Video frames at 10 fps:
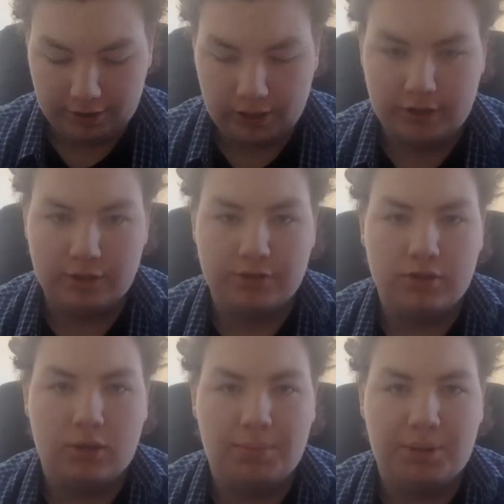That doesn't
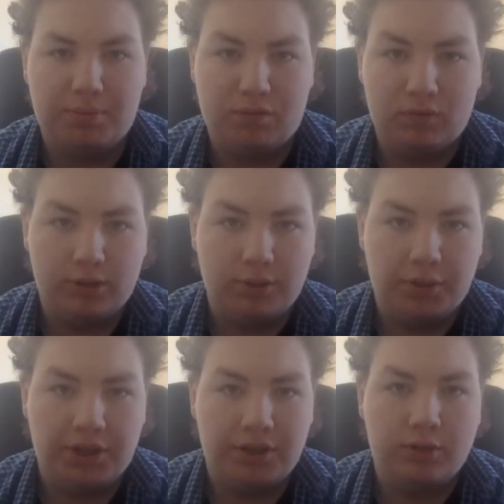stop people from
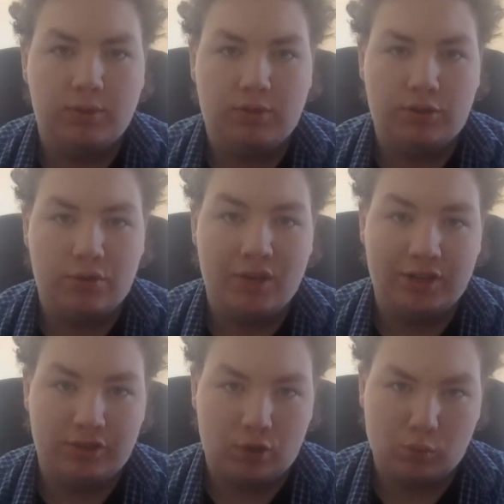doing it. Also,
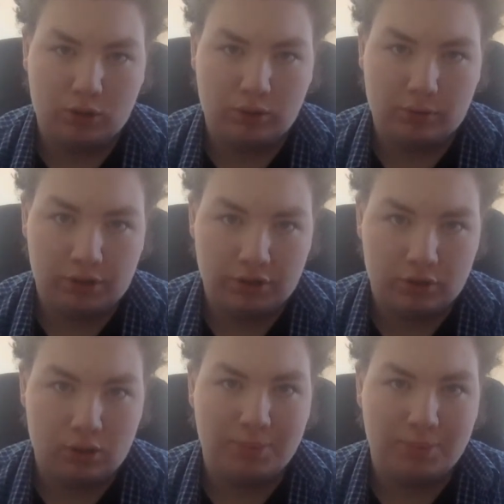that's not what Looney's job